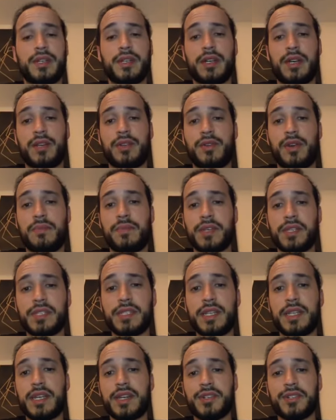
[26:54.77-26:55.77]
I know I missed
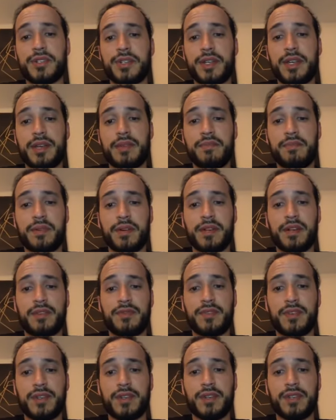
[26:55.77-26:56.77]
it yesterday, but I
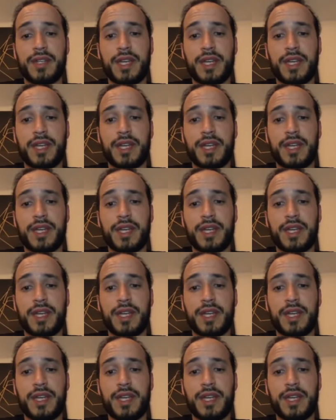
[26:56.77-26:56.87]
figured,